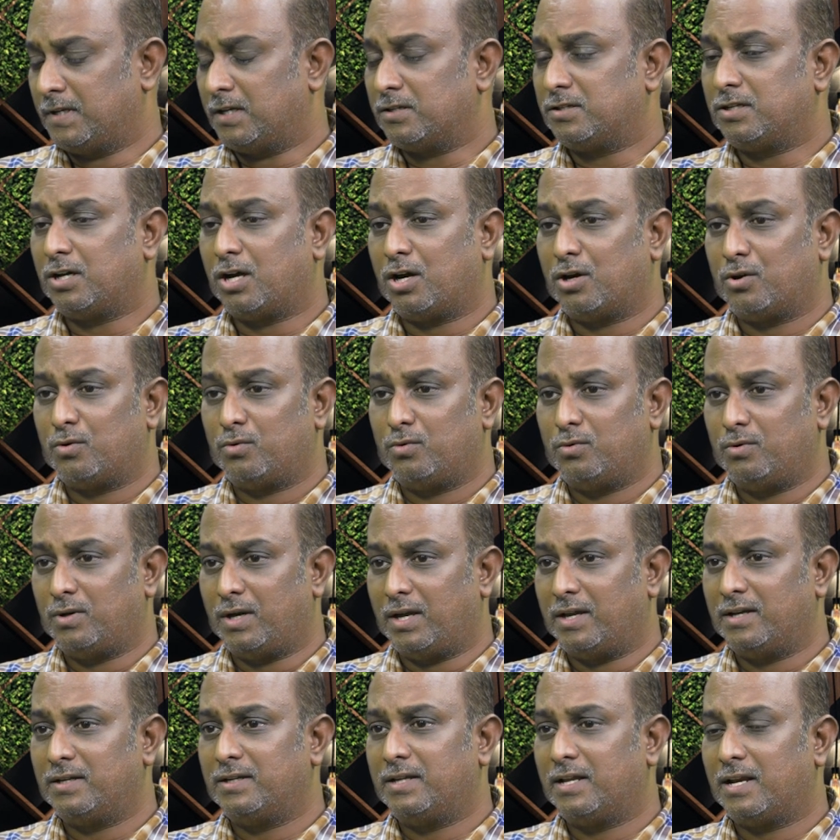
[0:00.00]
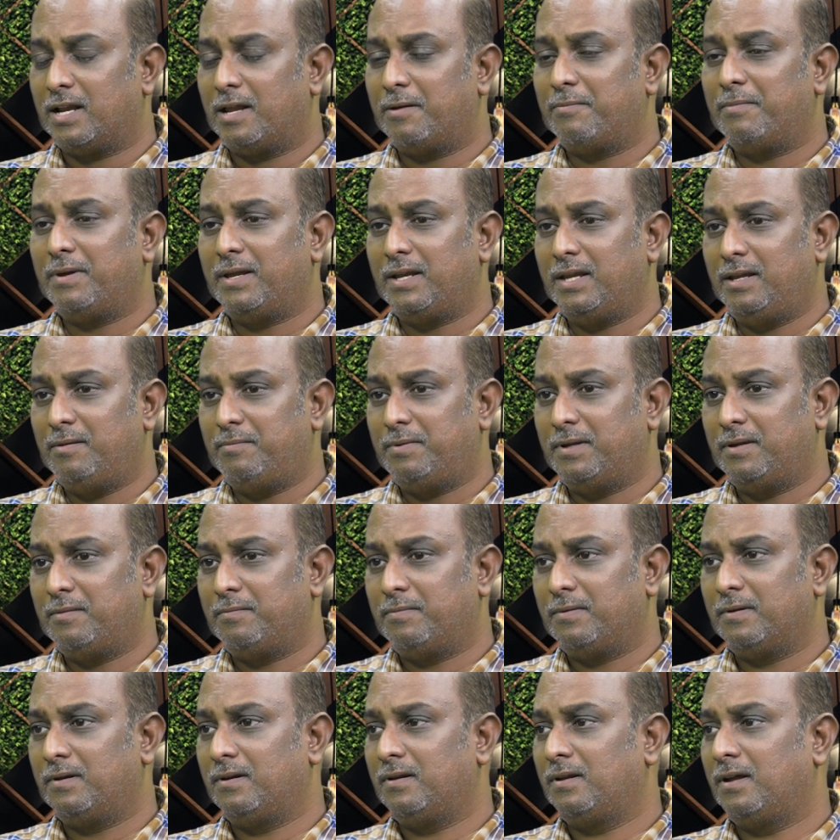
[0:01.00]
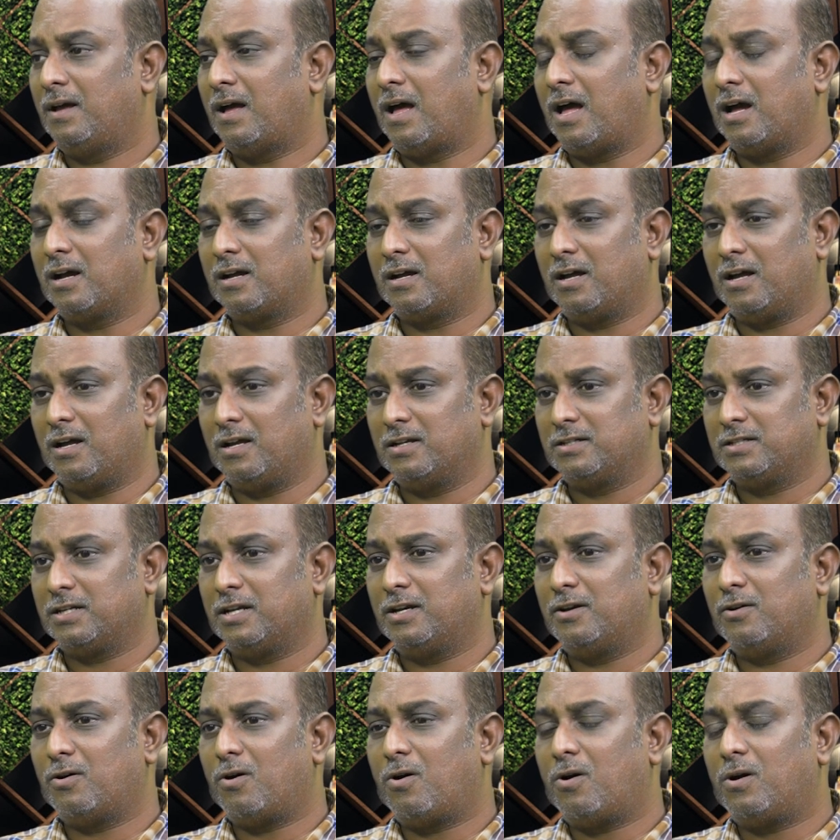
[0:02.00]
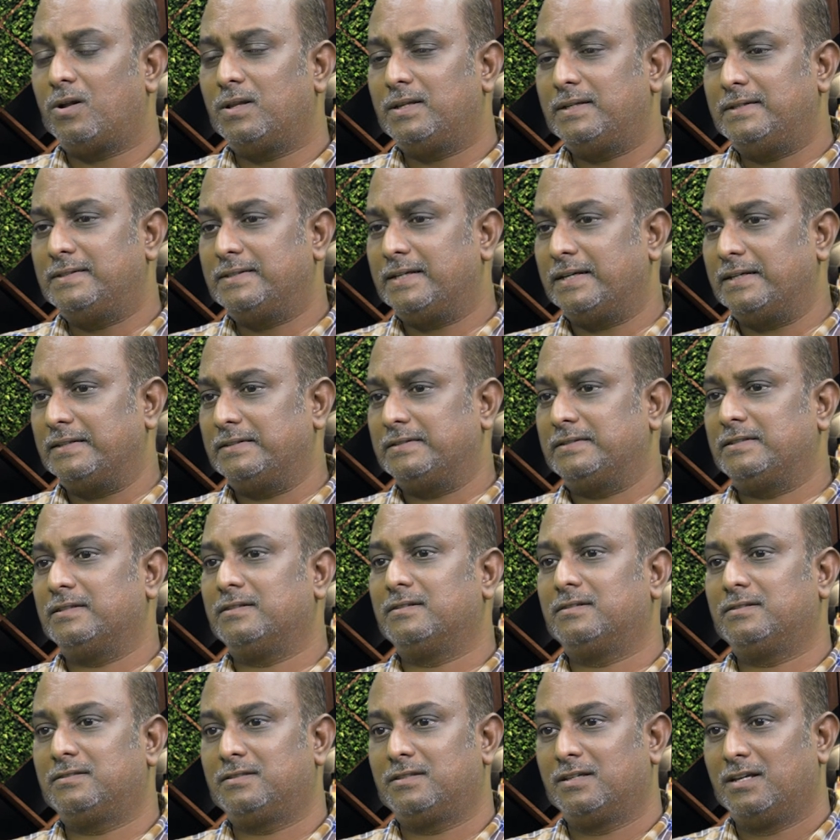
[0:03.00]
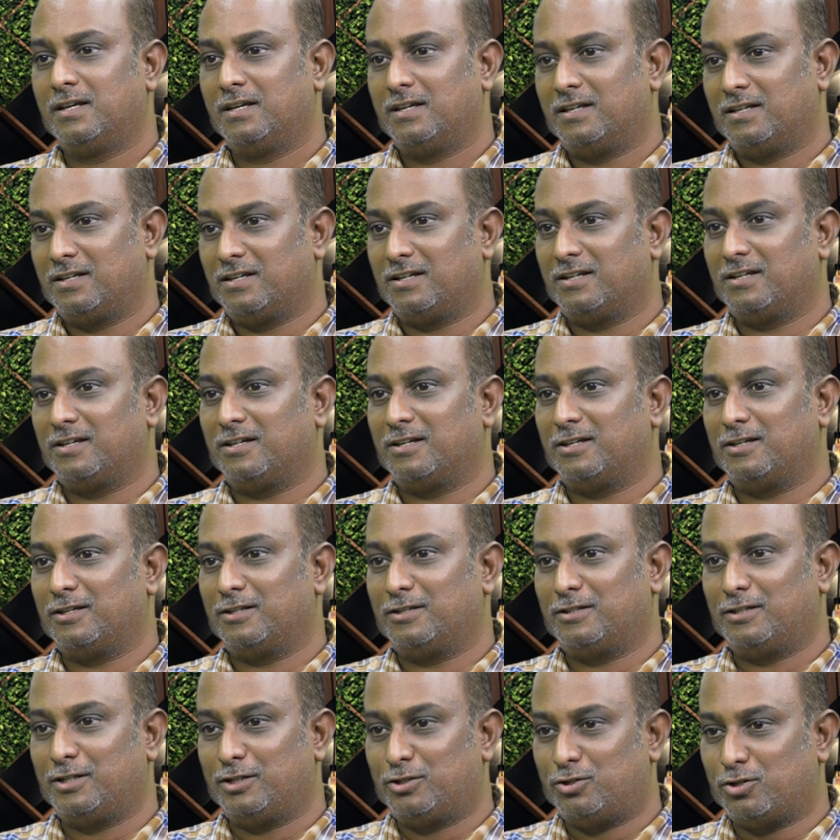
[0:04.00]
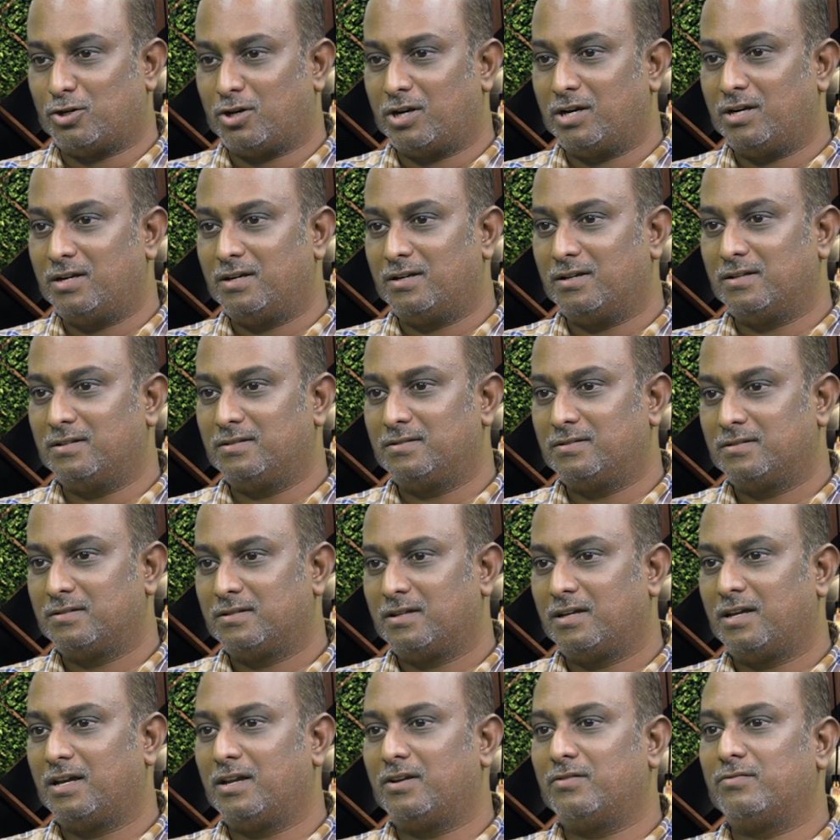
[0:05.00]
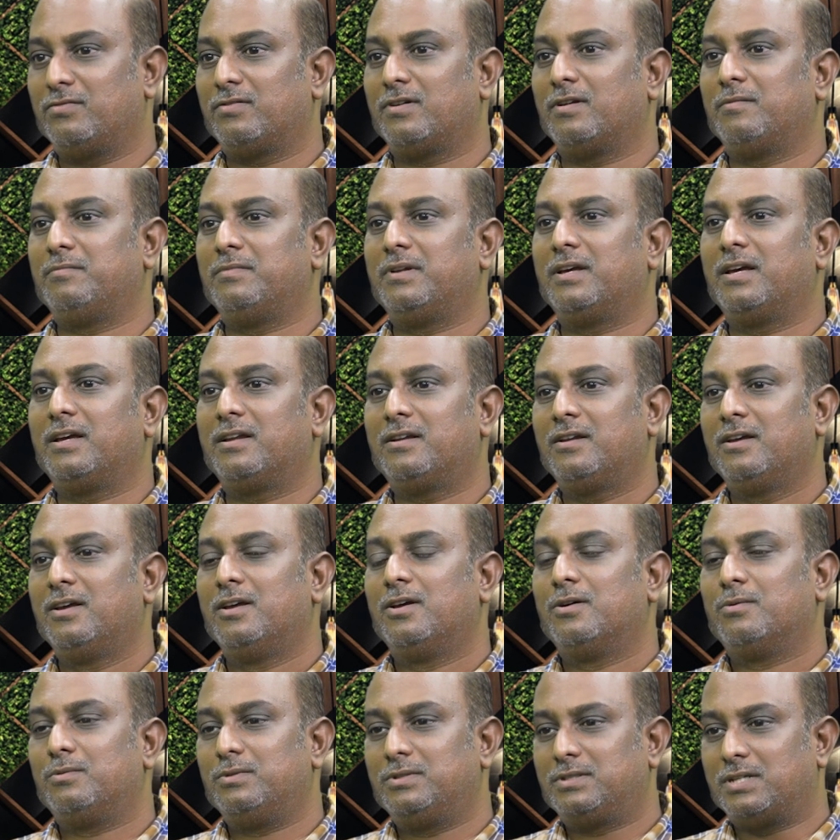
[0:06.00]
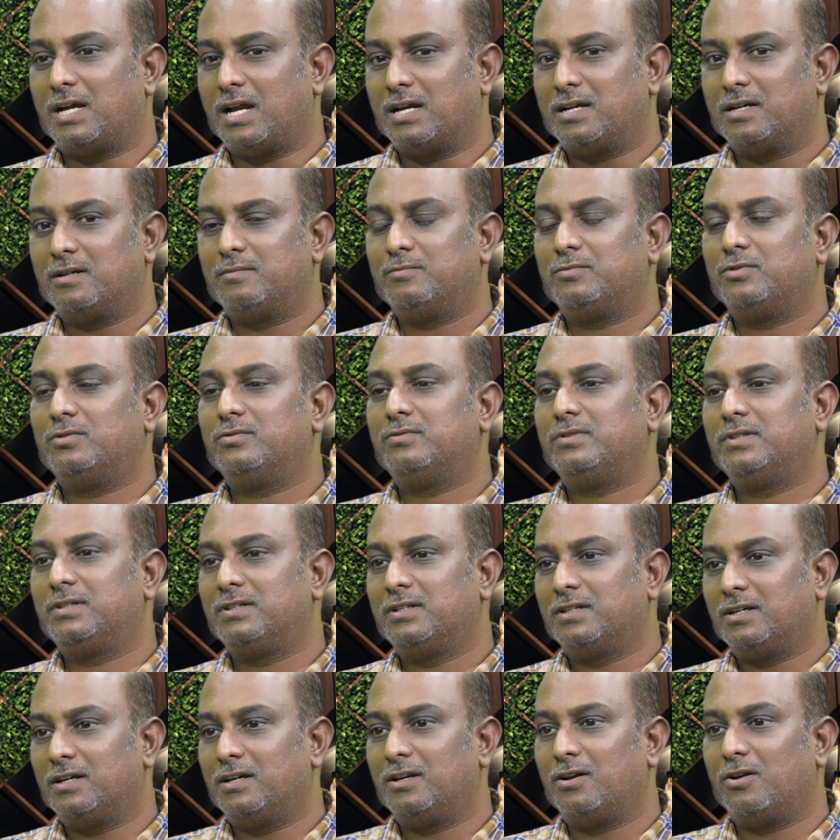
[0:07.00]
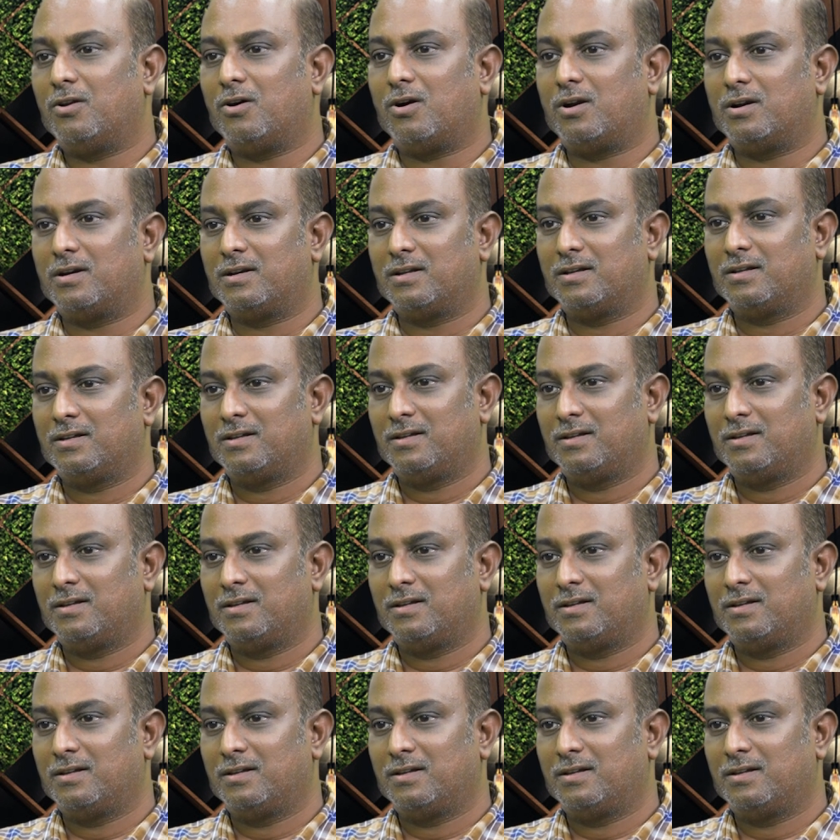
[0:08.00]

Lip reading: Charu, and there are many people, Akash, and all these youngsters, they joined us, and from there we started moving a lot